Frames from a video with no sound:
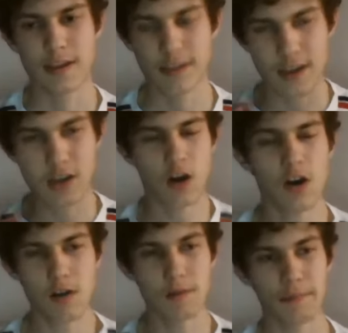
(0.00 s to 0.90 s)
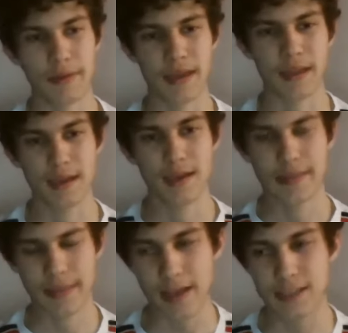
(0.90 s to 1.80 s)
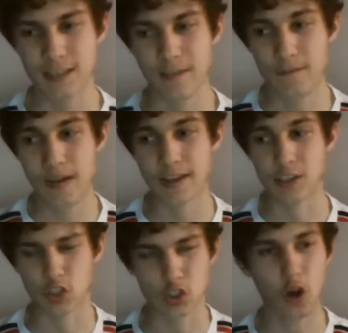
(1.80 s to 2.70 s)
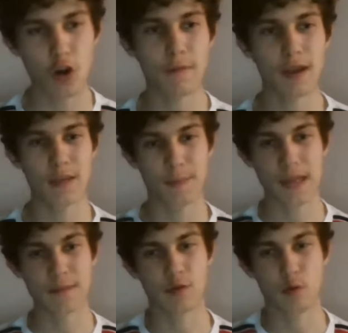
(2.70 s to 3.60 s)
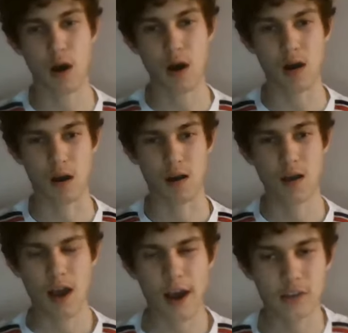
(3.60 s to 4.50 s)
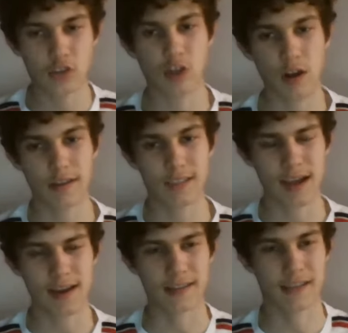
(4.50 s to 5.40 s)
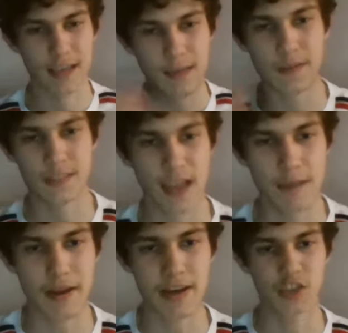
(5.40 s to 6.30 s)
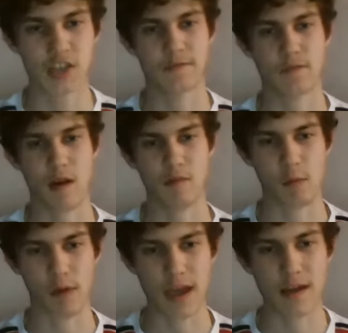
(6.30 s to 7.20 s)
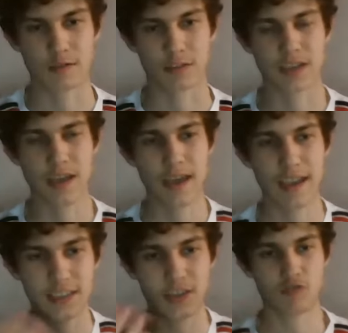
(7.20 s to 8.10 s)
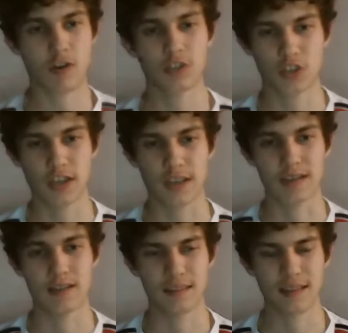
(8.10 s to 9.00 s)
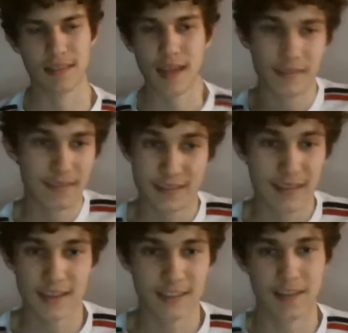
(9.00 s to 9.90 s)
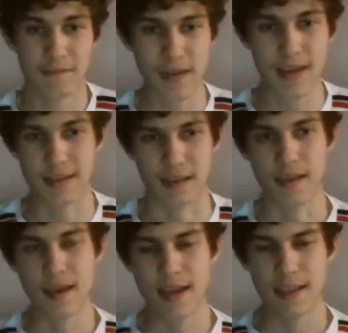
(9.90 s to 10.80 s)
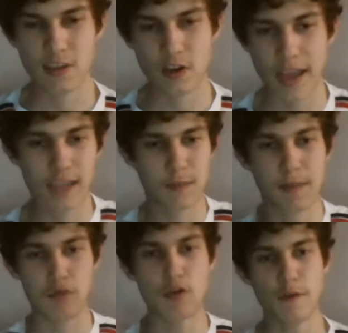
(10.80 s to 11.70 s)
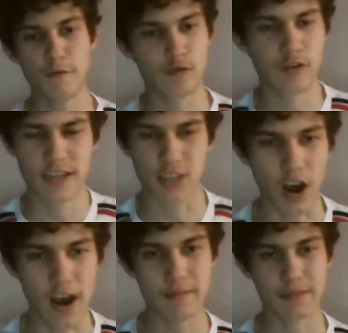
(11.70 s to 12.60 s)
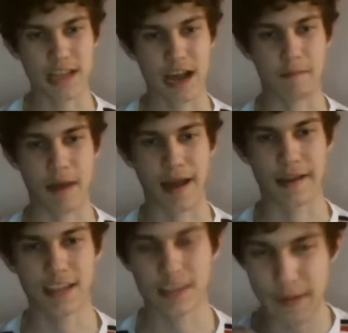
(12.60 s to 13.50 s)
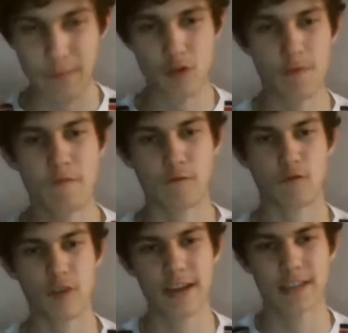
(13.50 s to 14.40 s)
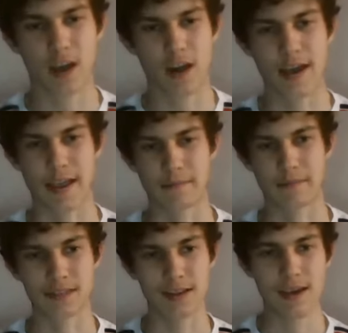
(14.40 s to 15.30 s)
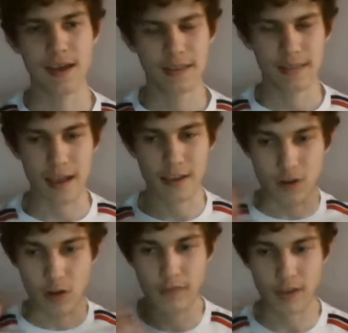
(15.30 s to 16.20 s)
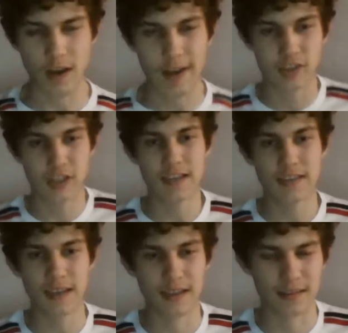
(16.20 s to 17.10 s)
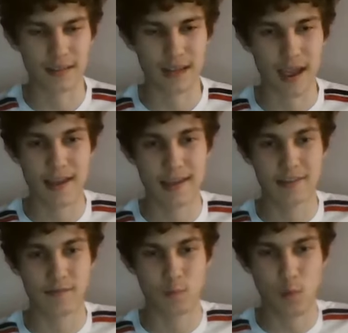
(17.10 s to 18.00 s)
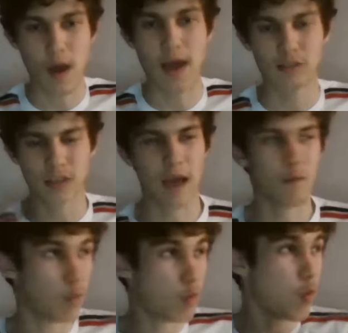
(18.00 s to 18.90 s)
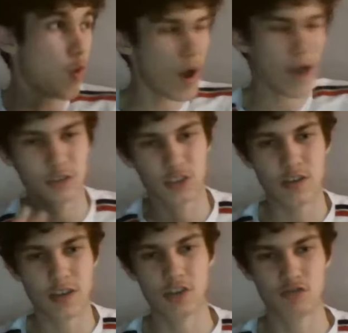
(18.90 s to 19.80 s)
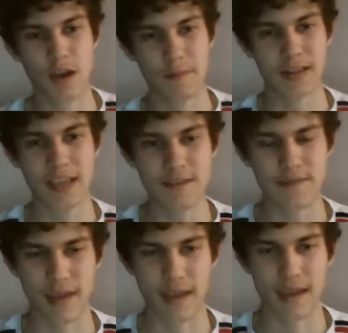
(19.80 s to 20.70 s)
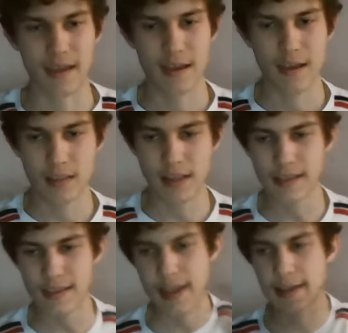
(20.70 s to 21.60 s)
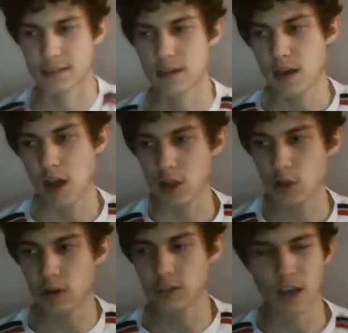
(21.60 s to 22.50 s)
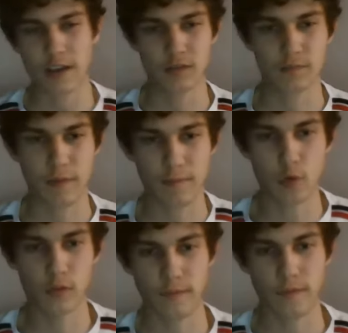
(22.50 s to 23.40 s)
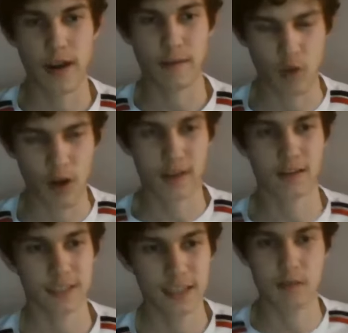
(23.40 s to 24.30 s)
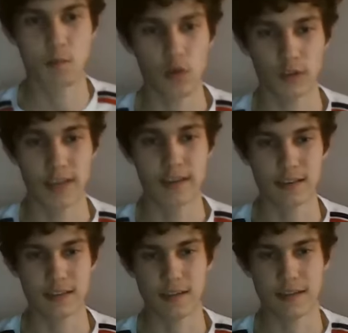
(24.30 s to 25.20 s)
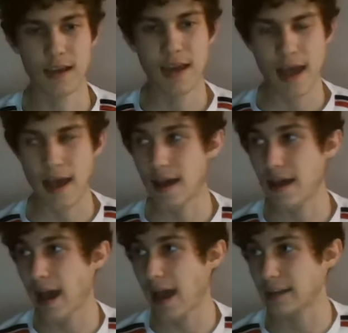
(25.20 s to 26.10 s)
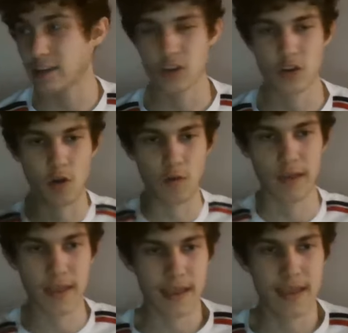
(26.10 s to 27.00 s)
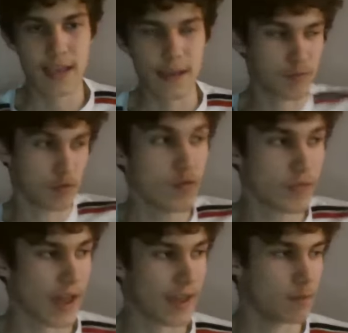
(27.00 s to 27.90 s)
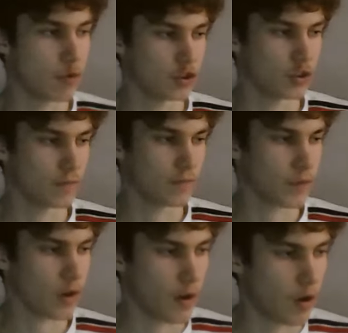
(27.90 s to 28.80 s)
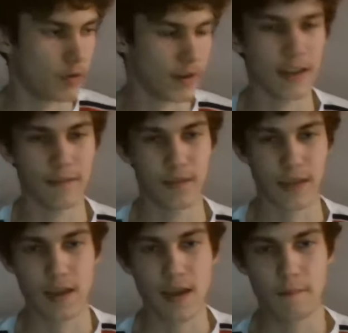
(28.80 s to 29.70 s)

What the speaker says: You can't be. That's the thing. So many people are. I just don't understand it. Keep the same energy for everyone else. He's a drug cheat. That's the thing. You know, it's been proven 3 times now, man. It's been proven 3 times. That, you know, the guy cheated. And what else are you going to try and believe here? Like, yes, a lot of times before the fight, Ryan Garcia was innocent. And, you know, he proved that he wasn't on anything.